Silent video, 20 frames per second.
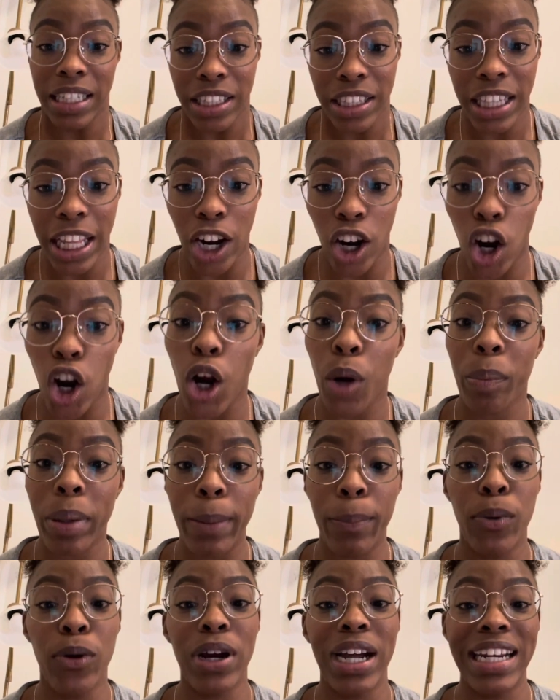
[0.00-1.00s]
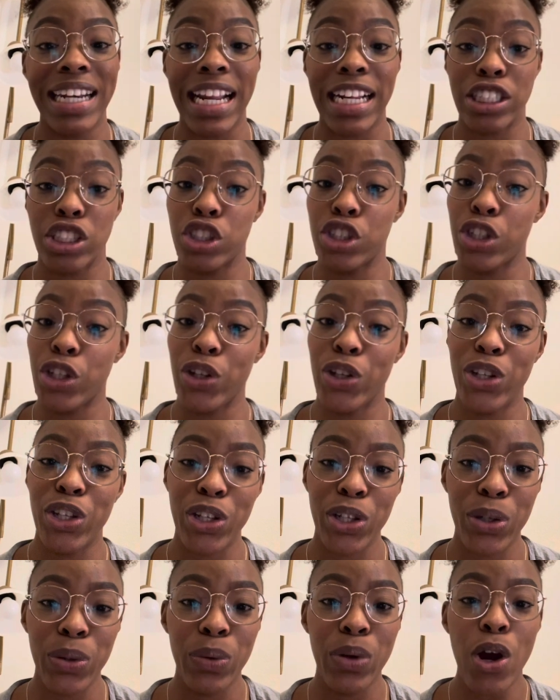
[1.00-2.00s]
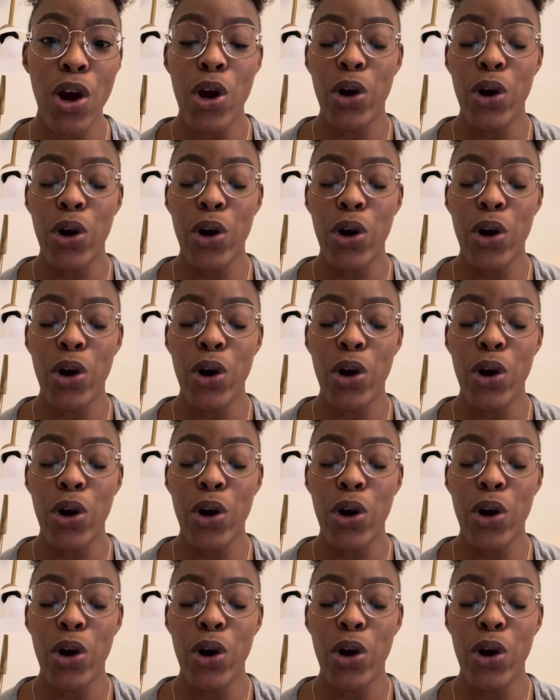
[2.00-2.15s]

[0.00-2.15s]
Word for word: there are people connected to you